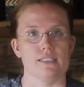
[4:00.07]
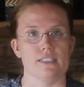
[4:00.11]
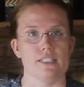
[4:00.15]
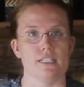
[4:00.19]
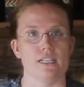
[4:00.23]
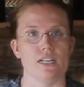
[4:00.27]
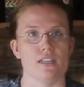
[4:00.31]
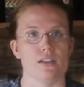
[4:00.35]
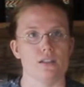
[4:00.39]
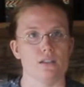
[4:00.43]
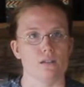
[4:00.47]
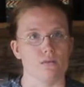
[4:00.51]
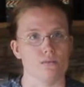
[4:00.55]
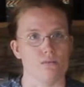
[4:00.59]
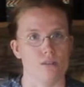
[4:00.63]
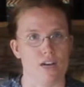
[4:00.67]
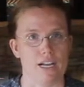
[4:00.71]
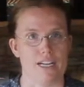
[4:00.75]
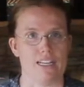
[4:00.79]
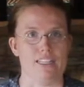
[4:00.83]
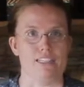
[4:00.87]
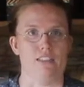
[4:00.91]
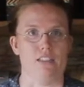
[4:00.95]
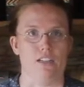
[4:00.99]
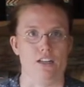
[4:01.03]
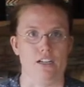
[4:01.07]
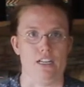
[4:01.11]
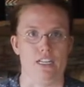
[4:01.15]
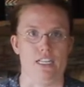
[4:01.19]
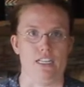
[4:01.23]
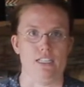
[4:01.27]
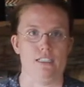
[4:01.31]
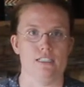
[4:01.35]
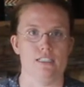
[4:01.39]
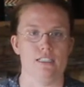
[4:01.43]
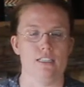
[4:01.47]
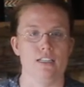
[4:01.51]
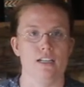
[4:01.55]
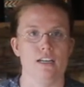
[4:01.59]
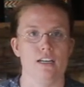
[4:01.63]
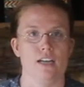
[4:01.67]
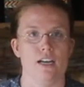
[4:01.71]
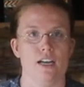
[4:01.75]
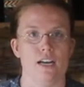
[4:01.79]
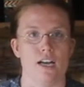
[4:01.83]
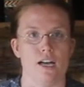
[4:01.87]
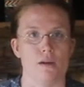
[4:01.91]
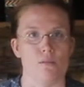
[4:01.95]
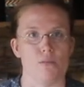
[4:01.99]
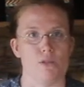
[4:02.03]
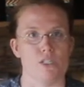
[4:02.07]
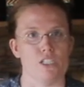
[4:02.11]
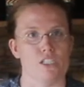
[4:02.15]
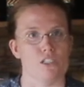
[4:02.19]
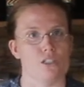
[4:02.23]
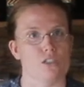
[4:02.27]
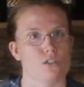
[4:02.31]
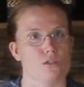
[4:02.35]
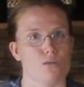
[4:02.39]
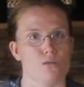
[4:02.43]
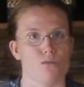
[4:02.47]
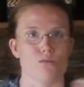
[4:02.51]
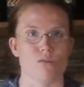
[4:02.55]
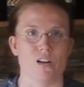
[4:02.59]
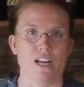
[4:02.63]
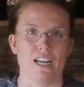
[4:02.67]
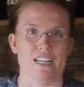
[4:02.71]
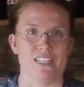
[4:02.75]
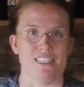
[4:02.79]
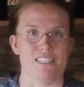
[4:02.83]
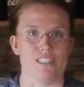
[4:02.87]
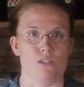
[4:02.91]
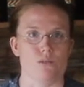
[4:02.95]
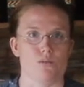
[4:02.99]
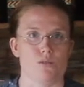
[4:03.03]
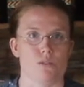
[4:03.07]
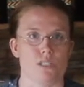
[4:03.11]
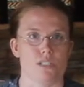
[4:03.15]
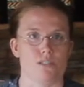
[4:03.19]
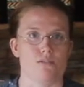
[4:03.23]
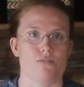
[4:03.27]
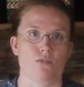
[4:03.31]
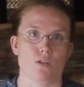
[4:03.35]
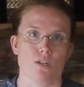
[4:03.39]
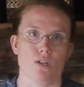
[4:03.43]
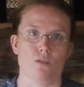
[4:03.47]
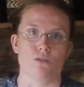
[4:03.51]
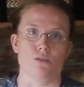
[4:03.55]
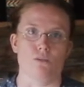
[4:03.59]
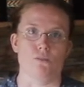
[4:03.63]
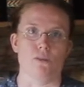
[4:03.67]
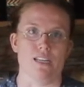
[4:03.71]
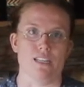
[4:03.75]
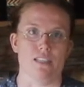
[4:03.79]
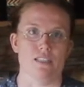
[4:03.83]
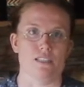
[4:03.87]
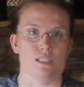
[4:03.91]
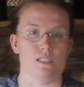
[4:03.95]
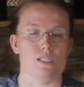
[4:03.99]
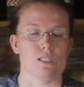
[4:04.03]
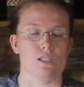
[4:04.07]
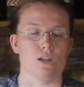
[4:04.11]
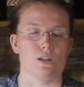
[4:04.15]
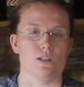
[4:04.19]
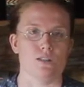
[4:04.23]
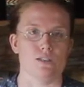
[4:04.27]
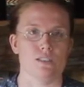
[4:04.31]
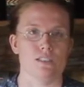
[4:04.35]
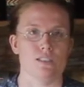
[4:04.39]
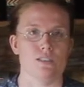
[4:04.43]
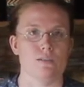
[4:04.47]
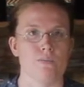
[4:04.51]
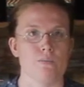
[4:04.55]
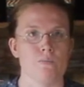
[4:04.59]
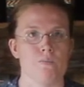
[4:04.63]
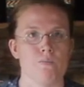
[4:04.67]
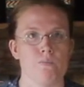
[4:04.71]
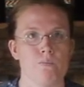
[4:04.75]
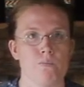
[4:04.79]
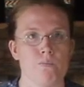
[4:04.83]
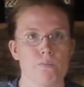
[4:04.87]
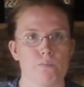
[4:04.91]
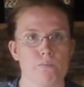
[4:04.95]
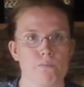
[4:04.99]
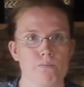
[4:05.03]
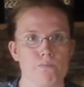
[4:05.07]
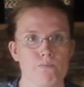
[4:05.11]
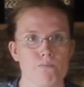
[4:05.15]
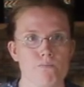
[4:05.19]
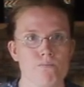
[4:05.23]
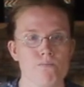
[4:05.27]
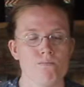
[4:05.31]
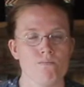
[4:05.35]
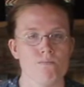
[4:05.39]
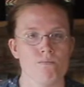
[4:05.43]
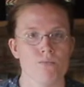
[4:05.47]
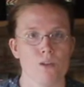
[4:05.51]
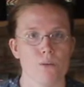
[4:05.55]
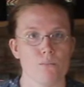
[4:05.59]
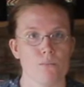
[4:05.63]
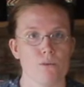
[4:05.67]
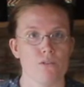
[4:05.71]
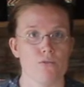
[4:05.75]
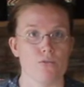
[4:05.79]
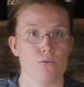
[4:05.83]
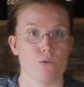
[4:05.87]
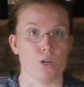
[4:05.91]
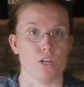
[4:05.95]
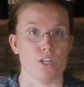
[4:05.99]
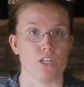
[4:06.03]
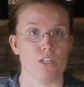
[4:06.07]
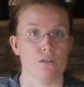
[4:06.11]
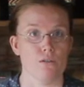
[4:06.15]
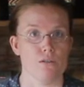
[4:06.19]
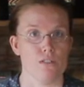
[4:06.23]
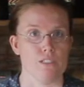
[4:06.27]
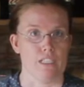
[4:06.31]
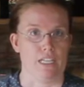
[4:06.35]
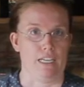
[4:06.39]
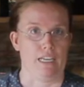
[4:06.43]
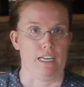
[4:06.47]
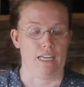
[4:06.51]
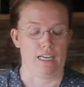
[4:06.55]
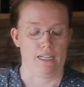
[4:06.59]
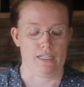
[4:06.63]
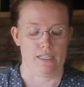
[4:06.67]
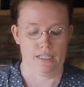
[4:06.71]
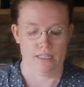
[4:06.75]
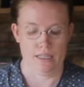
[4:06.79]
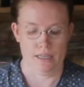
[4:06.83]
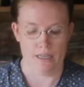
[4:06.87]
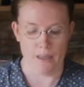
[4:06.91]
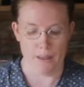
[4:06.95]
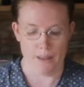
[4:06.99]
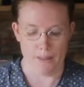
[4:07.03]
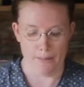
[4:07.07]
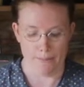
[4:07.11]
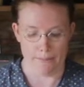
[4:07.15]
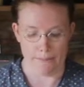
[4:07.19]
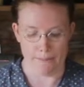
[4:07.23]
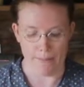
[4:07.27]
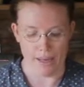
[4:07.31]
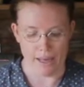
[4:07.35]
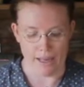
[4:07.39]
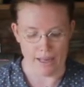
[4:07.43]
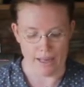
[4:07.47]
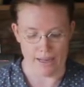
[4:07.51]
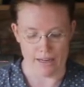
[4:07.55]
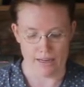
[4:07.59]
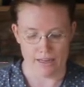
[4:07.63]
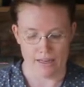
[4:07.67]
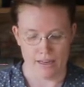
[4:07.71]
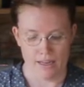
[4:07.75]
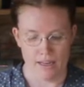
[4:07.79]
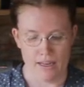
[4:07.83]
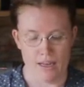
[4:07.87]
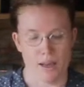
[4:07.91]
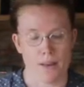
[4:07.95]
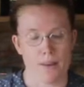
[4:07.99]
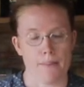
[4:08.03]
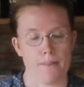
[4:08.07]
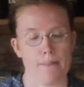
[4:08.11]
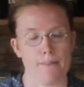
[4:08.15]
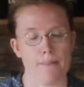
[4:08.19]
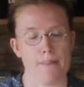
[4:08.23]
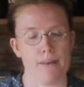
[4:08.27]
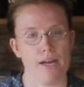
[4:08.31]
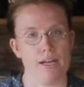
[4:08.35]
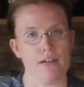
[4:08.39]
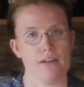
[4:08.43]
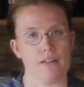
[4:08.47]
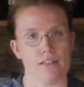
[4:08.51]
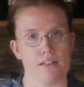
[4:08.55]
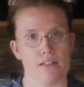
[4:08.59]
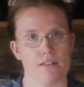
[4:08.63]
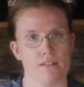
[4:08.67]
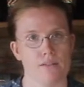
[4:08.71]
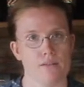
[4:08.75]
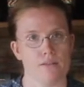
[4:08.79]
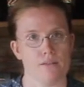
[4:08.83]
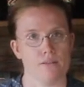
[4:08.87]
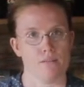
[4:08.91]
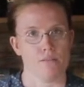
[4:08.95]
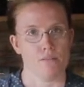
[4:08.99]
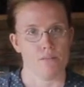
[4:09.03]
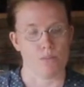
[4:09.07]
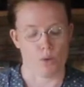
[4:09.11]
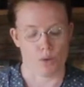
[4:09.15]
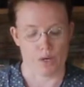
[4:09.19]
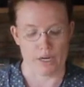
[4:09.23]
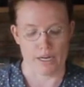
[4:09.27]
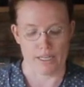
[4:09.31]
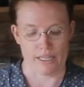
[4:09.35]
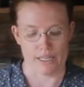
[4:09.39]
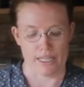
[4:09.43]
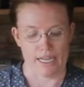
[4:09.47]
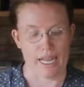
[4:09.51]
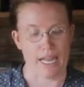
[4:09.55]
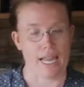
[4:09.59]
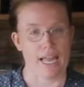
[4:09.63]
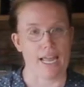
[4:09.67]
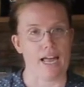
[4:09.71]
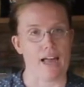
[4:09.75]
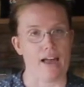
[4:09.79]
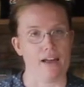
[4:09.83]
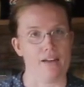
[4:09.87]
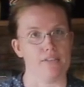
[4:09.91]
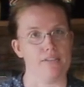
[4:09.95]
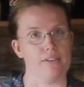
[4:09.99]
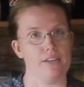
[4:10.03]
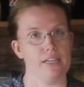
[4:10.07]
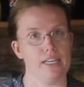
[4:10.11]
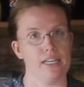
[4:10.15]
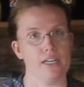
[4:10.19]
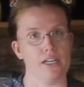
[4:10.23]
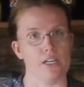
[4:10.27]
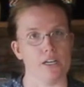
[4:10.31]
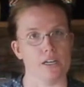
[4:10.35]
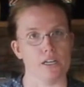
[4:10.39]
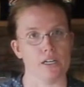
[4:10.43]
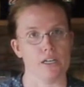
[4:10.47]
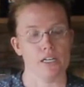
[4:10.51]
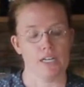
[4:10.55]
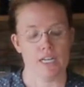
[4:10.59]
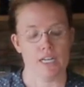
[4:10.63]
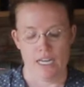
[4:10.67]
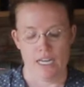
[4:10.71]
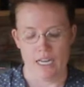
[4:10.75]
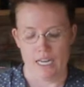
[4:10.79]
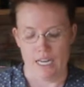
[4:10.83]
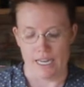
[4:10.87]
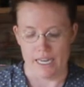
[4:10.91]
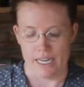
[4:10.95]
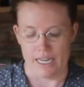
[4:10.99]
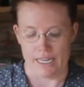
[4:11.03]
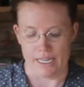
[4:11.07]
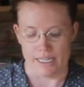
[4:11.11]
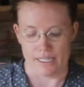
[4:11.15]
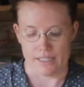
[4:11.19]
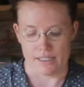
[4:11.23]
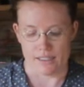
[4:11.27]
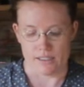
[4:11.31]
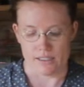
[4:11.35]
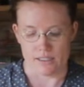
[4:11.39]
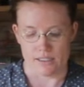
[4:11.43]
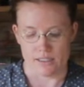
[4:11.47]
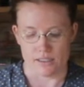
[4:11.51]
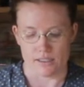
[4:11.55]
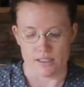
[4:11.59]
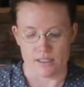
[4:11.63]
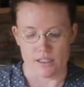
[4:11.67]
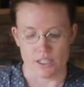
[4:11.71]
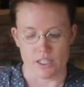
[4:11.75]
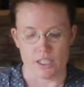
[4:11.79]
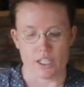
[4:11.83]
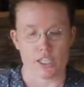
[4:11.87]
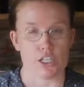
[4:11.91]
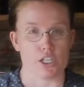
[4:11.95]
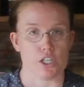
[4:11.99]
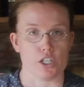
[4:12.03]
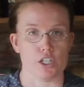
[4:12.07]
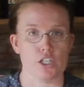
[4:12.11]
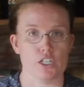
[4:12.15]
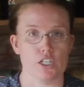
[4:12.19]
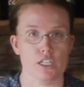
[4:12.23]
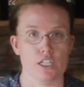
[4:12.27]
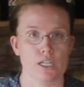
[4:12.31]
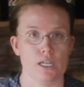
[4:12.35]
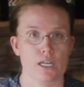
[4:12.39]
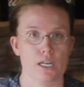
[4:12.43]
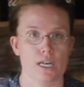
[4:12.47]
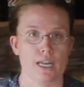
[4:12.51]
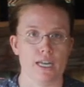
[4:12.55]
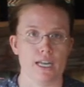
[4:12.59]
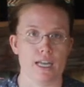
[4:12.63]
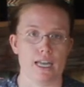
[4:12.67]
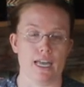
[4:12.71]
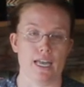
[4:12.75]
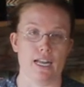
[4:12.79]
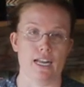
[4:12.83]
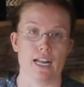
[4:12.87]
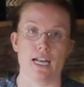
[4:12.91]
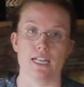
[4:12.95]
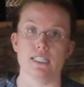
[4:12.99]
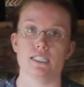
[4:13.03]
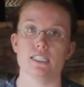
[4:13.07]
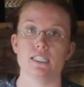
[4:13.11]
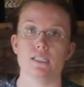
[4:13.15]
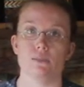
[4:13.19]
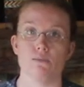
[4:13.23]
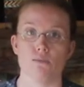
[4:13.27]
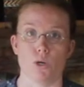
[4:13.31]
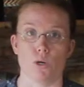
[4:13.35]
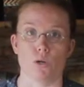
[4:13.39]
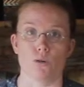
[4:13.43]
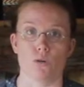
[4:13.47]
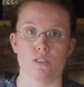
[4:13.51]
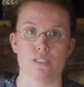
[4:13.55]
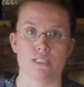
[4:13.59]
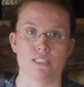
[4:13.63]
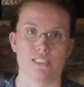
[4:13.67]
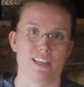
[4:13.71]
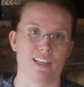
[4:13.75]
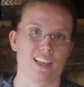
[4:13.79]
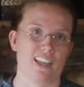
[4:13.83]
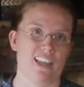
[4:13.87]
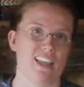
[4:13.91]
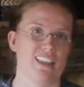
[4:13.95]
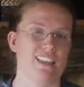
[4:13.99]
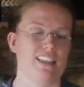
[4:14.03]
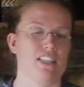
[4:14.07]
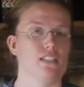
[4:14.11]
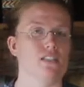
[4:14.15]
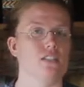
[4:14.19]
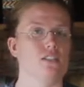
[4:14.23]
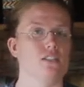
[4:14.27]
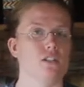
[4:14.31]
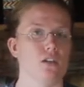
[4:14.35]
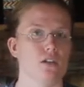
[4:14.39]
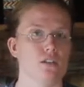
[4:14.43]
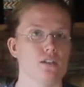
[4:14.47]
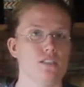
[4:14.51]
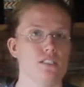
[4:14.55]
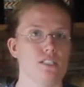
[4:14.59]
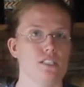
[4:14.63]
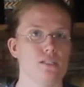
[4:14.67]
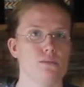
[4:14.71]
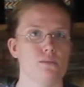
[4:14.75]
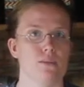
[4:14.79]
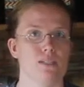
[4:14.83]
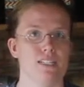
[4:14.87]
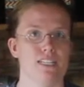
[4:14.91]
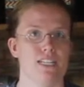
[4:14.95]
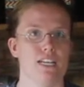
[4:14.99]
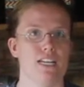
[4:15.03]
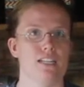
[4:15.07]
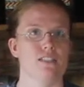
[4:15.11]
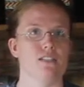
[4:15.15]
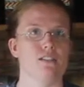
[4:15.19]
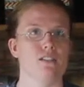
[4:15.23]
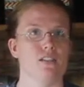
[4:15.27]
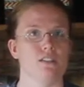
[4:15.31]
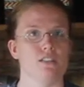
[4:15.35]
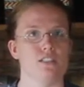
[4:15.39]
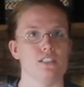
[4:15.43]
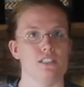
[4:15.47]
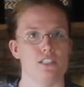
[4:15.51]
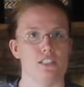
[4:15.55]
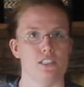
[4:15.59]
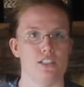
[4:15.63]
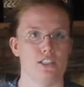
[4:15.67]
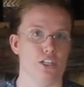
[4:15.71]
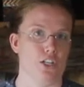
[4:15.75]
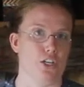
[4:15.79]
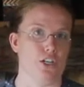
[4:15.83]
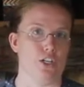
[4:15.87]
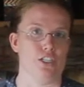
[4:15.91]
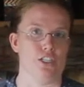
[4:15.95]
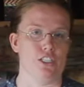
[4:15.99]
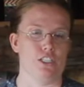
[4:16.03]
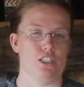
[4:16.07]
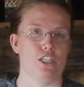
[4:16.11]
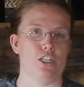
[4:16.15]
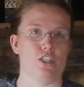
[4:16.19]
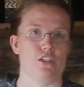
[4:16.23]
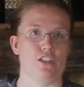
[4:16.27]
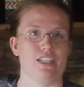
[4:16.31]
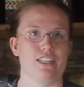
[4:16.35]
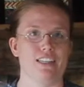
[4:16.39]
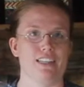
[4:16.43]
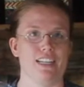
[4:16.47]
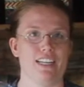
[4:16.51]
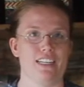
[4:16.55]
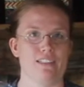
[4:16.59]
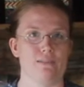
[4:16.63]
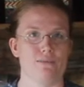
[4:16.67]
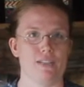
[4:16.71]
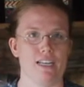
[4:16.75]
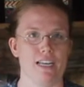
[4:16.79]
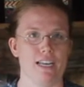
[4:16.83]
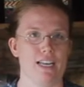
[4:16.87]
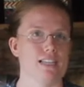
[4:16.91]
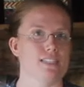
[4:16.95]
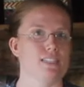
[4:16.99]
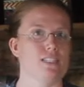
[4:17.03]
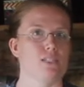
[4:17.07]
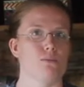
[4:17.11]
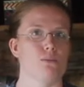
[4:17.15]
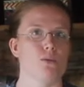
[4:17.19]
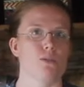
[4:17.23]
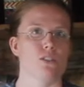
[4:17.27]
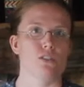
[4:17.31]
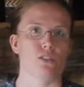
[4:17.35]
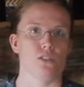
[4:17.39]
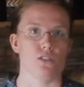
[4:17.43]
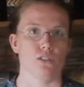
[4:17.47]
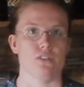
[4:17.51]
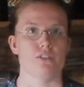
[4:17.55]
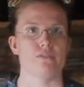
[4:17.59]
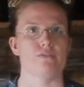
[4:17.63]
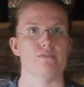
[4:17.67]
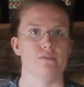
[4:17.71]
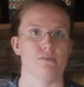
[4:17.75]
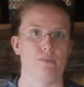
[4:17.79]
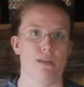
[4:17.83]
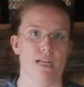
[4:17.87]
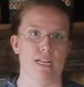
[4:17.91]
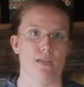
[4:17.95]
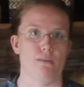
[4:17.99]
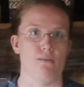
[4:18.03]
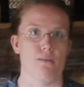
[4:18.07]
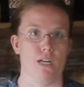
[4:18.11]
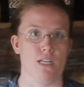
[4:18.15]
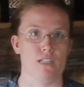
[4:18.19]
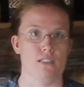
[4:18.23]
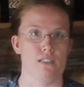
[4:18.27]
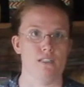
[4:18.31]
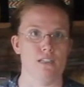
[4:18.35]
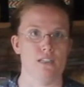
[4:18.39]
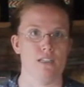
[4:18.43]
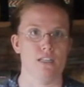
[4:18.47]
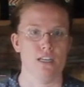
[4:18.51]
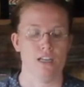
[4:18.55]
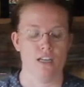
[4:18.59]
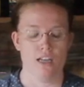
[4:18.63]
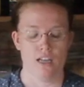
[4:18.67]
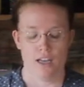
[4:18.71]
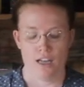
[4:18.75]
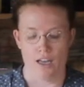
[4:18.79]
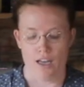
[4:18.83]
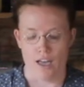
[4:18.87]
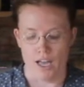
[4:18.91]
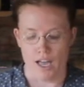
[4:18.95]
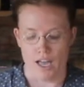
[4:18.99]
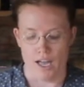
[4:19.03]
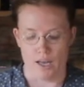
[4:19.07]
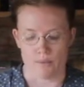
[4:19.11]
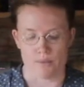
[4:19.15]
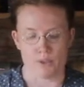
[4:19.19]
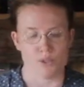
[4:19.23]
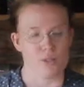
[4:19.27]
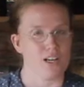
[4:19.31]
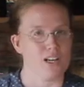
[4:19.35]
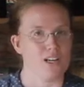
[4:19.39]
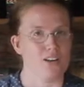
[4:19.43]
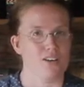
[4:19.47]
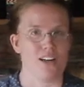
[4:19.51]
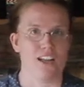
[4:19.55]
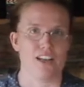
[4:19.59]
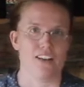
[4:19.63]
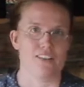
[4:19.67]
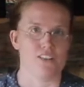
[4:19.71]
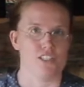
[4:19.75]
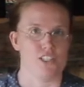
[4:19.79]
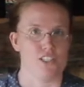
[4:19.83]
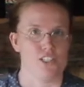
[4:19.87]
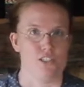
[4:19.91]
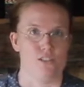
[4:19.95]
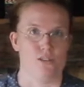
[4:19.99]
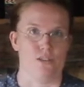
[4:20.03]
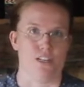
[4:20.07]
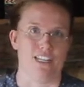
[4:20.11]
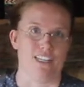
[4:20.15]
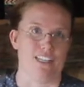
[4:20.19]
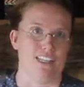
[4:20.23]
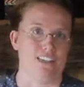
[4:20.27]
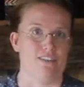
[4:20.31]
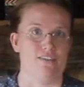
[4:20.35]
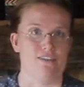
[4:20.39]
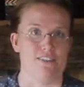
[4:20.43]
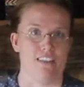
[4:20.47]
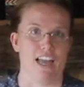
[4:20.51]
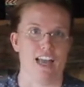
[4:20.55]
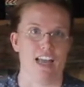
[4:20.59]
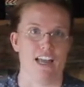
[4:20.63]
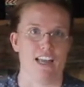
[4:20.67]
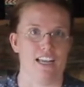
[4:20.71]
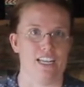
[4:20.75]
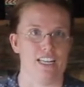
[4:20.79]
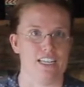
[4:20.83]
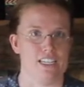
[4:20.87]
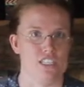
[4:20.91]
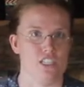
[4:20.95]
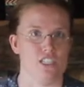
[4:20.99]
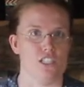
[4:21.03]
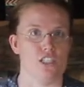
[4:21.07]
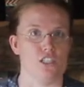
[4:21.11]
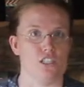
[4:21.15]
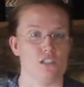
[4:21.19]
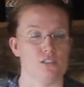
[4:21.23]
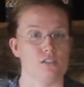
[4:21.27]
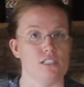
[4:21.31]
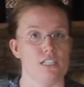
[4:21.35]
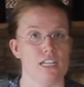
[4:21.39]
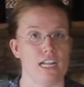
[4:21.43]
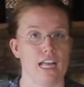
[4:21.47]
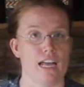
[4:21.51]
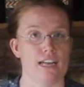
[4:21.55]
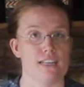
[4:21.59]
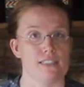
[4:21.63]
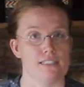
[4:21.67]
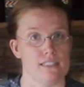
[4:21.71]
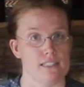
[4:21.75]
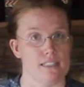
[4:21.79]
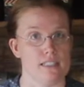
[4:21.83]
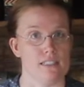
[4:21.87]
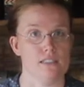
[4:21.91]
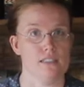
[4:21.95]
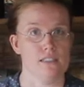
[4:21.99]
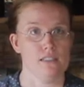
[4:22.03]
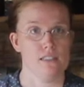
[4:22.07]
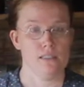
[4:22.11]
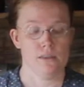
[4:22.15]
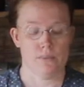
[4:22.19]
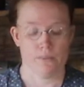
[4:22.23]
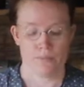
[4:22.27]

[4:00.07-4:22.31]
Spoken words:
cut the rind on it, which is the rind is what's formed by the salt before using it. But modern pork, like I have here, is cured and unsmoked and then salted, but not salted to the degree that it has to preserve for many months. So I don't have to do any of that. I can just use it as is.